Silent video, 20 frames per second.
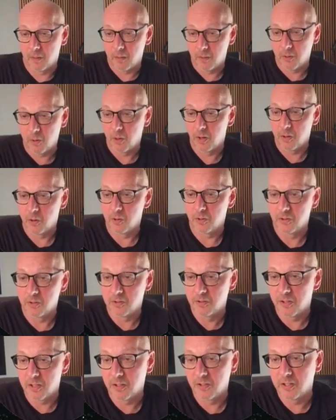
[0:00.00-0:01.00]
You can also
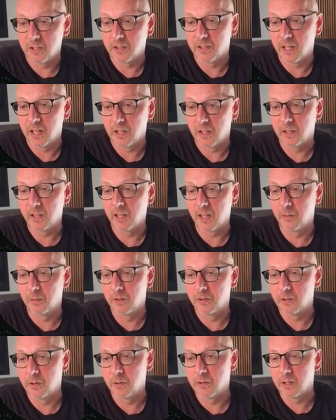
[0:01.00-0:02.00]
see these colored
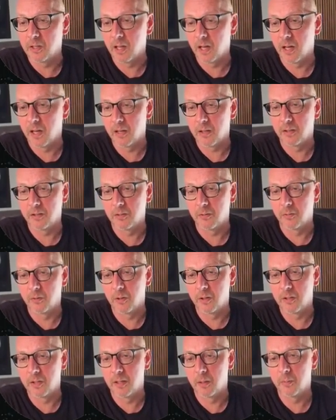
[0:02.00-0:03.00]
labels on the cards,
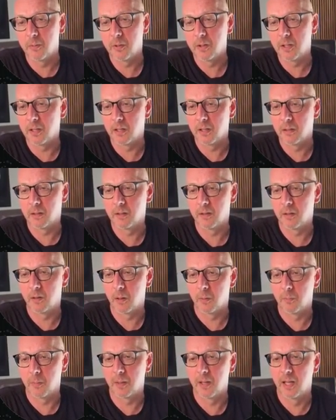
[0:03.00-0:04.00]
for example, here,
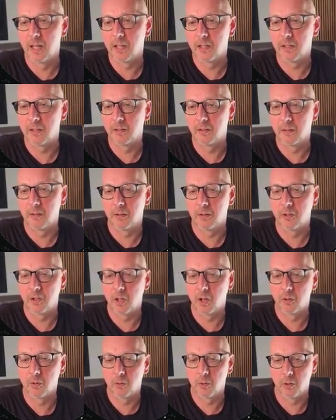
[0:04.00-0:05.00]
complaint,
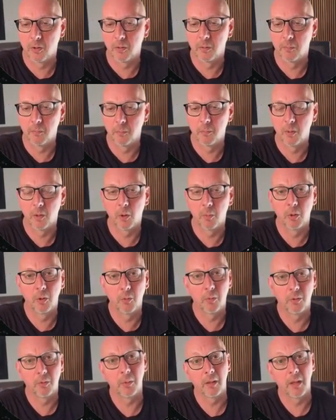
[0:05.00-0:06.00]
general, problem.